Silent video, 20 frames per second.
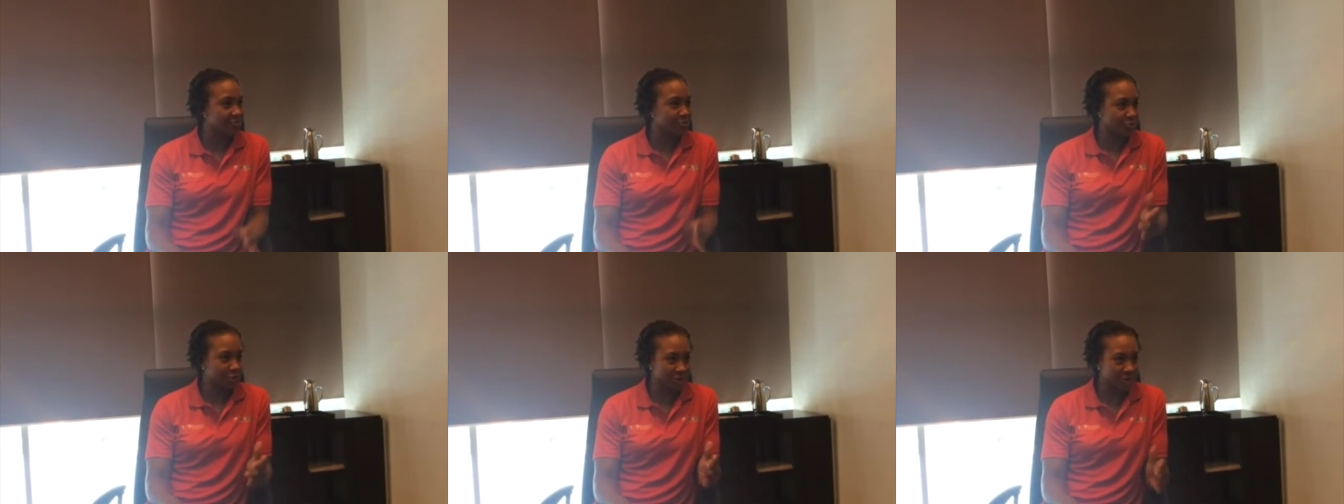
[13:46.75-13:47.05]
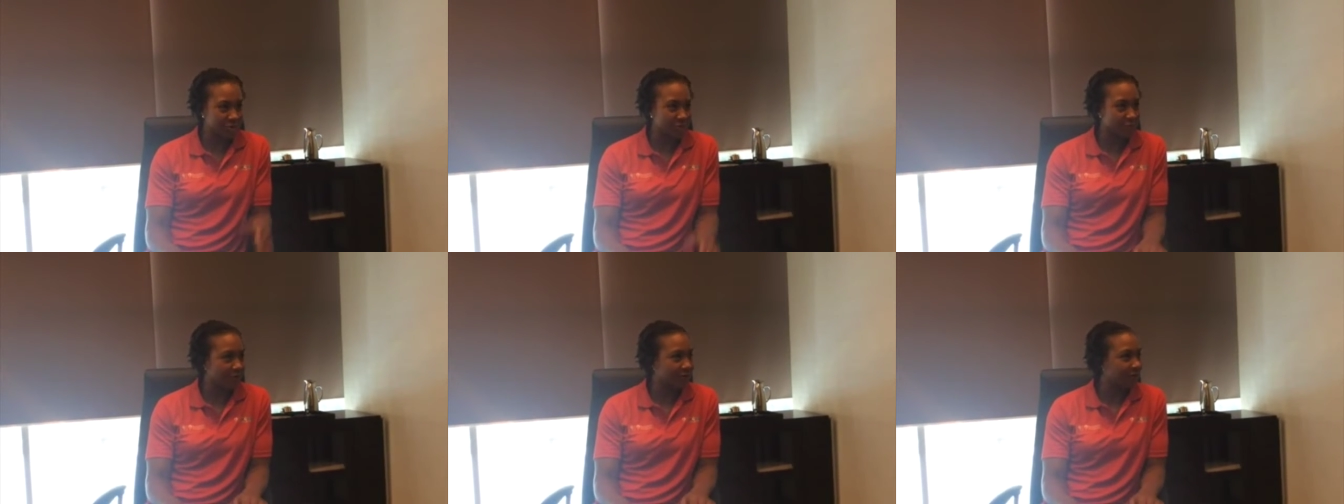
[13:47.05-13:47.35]

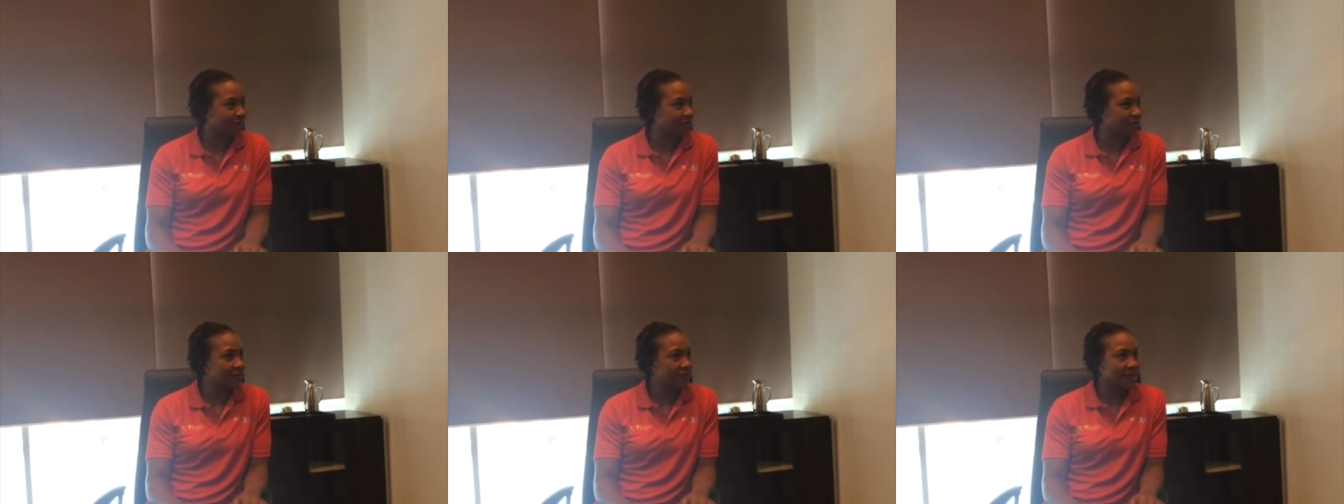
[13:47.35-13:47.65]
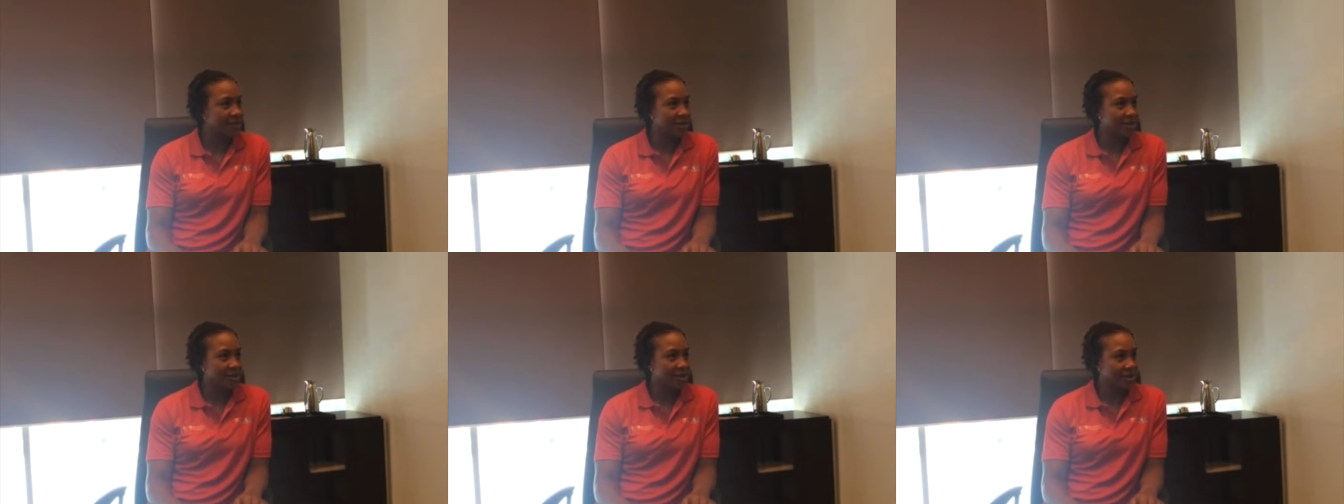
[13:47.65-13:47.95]
2012,
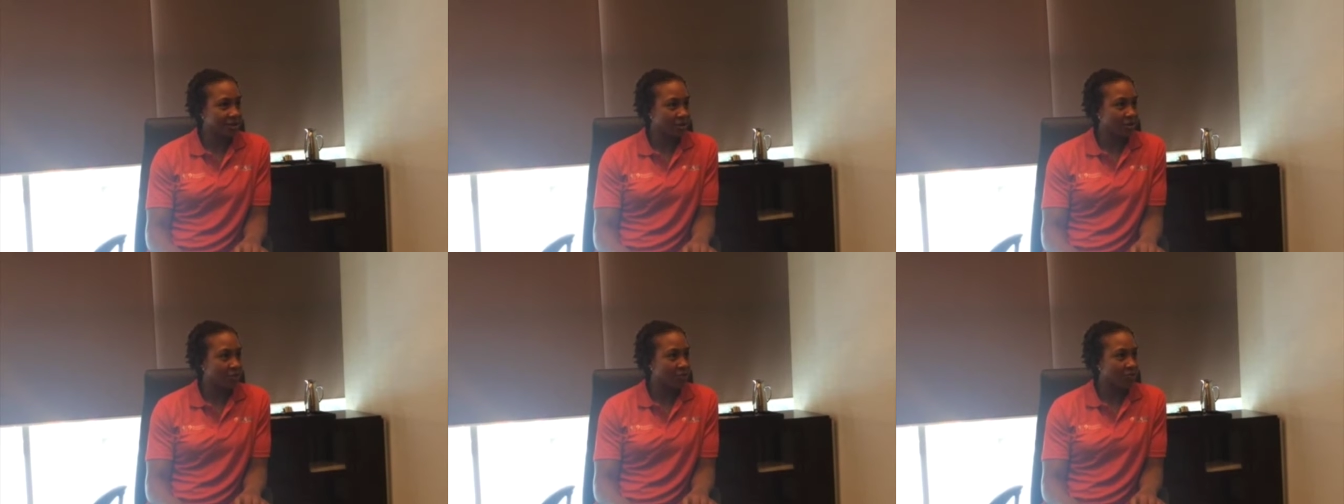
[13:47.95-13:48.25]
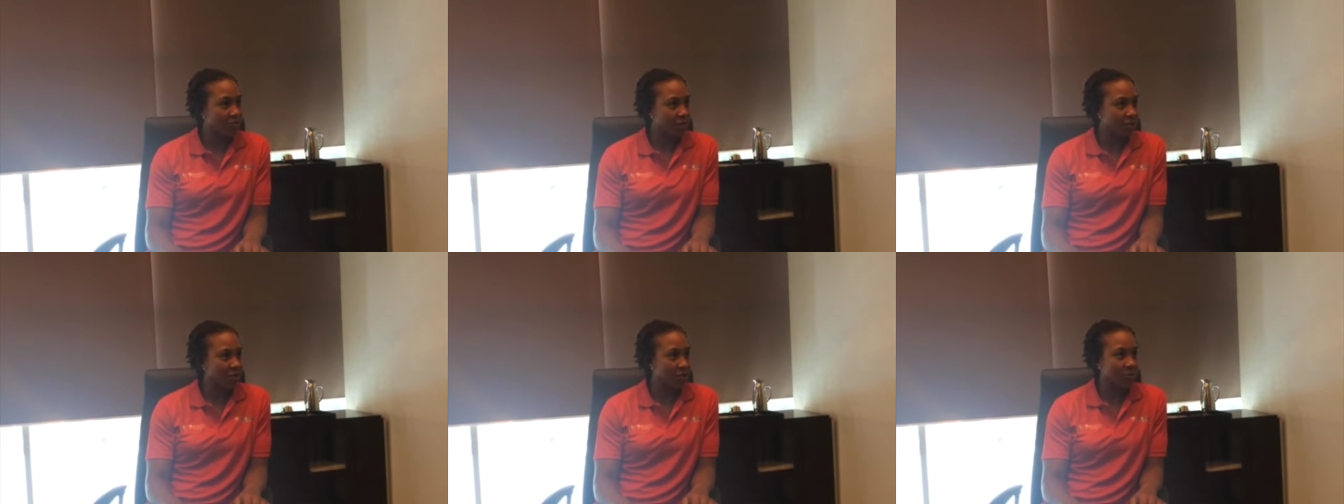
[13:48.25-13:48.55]
you know,
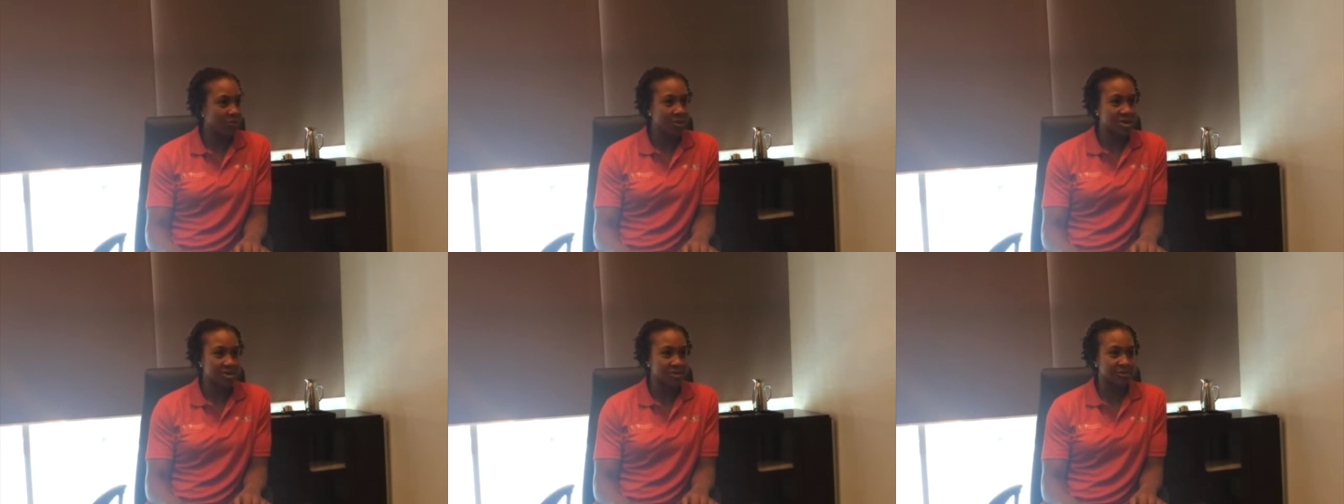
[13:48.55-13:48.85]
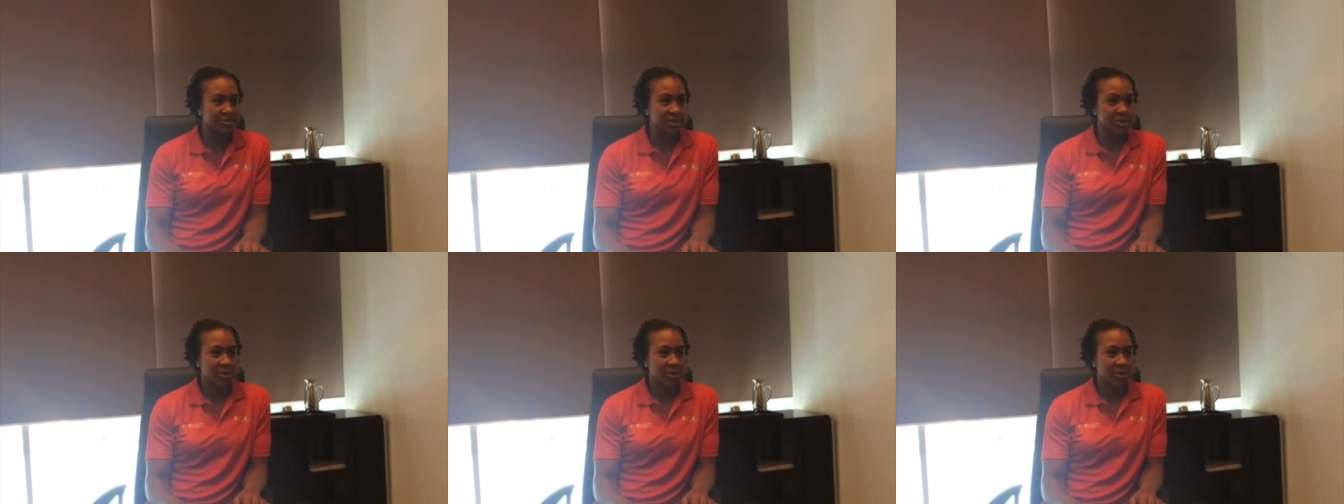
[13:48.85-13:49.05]
it really was.